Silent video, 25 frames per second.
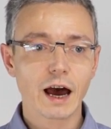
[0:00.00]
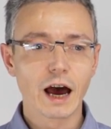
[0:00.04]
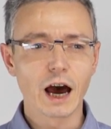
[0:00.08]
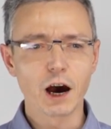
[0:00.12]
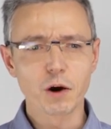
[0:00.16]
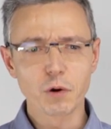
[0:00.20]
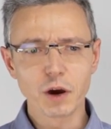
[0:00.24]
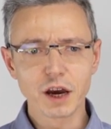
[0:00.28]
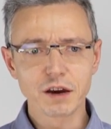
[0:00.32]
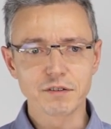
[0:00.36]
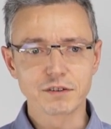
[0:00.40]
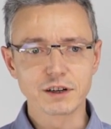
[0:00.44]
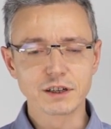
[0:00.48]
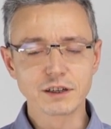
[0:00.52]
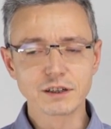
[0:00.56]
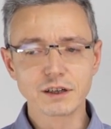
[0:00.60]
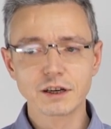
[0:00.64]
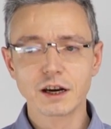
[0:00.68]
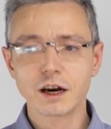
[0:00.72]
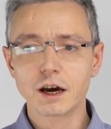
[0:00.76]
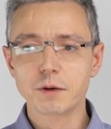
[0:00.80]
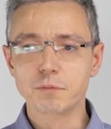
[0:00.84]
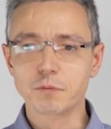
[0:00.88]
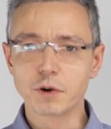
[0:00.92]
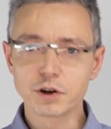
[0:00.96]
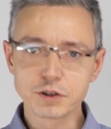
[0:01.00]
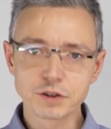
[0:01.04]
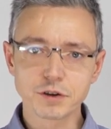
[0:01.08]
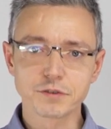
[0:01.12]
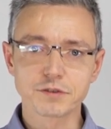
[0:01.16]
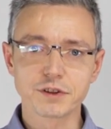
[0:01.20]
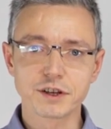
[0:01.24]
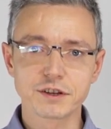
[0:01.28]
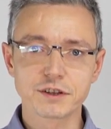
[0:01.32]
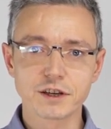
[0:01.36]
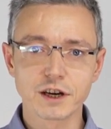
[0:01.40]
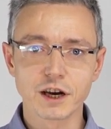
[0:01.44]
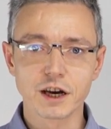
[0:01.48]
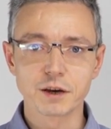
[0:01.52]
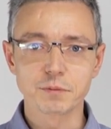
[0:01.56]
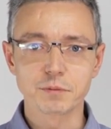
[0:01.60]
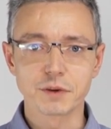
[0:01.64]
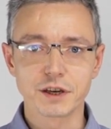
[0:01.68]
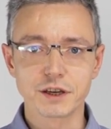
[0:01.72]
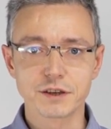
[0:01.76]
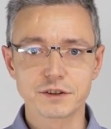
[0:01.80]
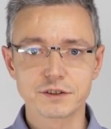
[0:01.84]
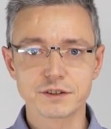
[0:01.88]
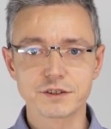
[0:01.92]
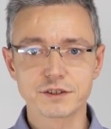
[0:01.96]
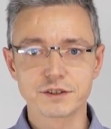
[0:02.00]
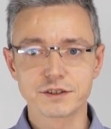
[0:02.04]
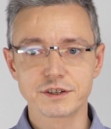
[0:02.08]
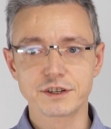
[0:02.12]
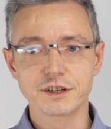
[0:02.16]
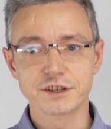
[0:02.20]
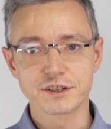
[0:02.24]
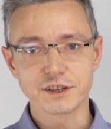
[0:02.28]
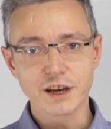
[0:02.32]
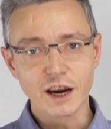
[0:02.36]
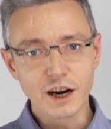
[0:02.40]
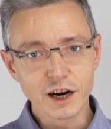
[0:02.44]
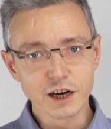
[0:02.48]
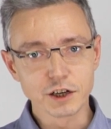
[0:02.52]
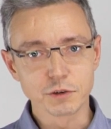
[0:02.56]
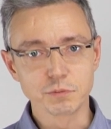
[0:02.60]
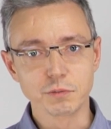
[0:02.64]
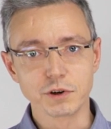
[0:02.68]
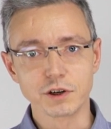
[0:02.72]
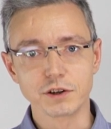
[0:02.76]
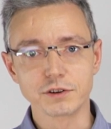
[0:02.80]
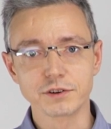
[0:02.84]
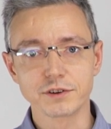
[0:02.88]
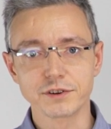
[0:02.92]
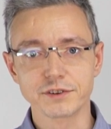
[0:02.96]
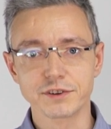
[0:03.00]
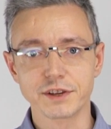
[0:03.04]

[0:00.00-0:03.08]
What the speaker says: However, most of the time it's desirable